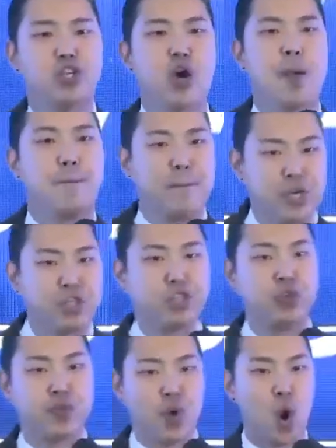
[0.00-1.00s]
you and push
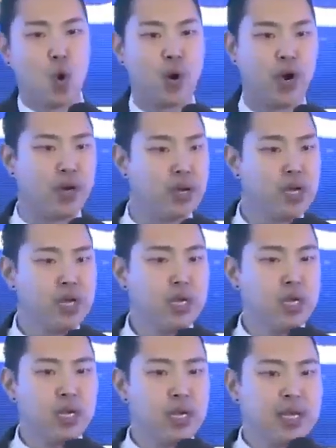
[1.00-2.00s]
you forward.
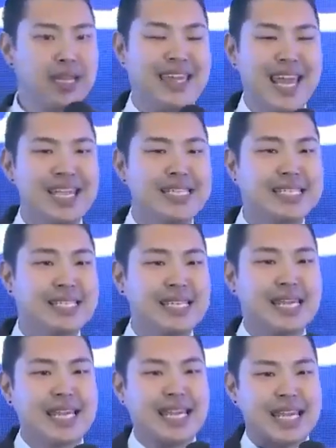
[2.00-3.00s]
This
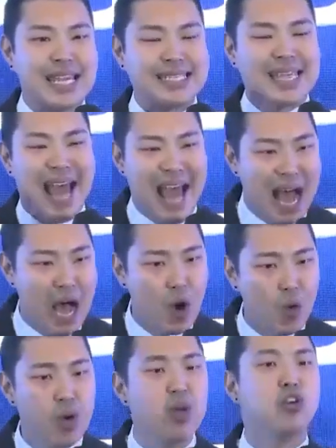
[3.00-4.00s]
is
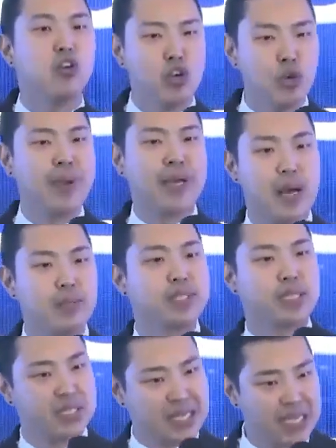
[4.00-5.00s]
how you become
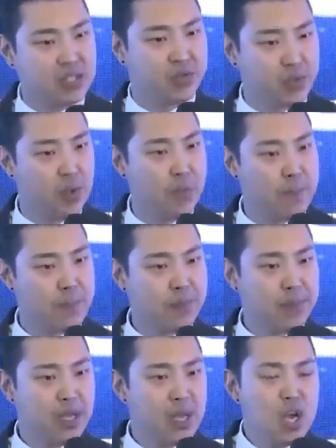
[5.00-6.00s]
successful.
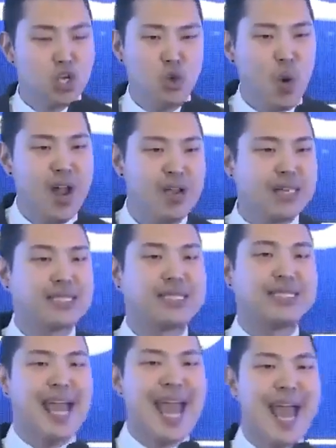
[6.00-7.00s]
You
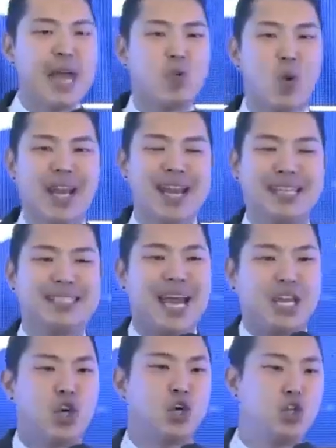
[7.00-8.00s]
understand what it is
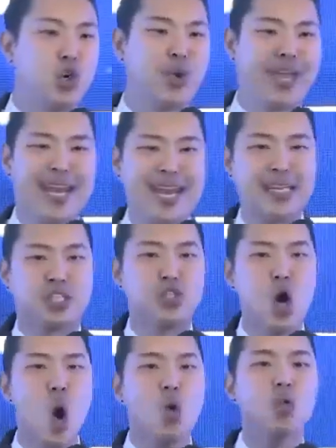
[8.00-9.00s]
that you're doing, and it is
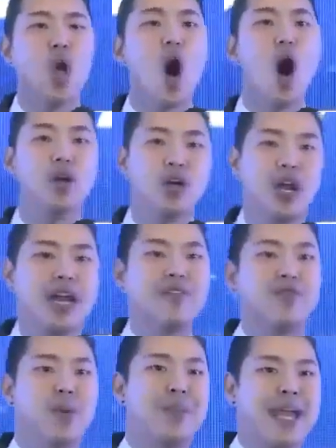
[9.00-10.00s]
no longer
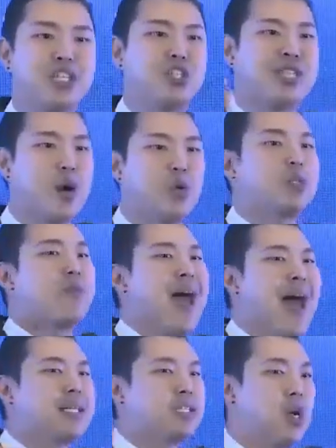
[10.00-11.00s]
information that was
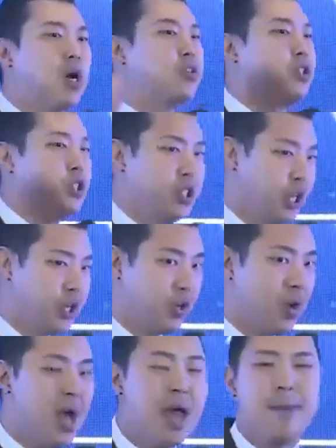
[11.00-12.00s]
passed on to
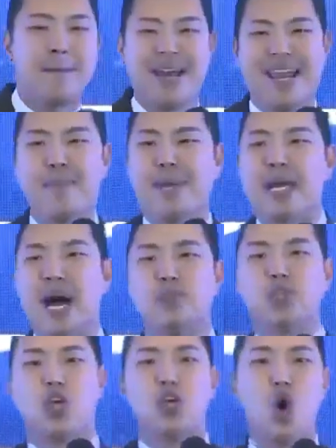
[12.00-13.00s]
you, but it
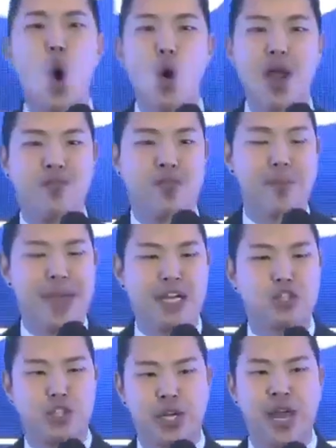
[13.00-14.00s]
becomes your
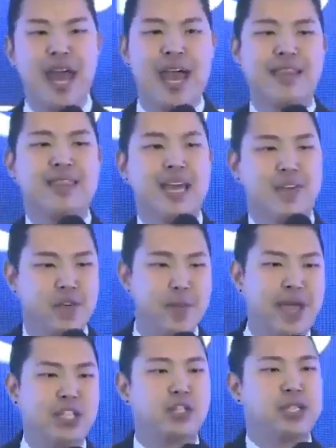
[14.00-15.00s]
information, and the
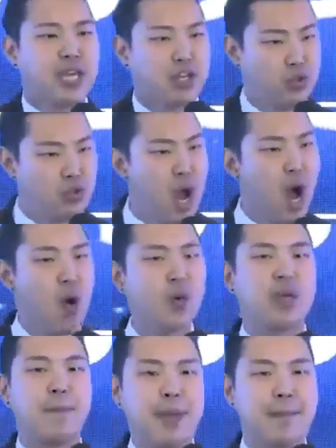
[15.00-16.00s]
information that you know
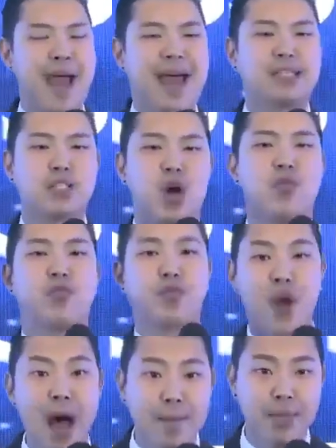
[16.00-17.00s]
can be passed on
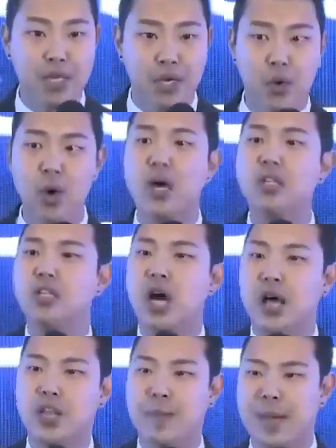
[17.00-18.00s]
from you to
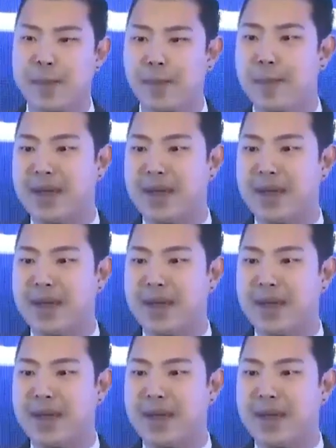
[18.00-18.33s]
other people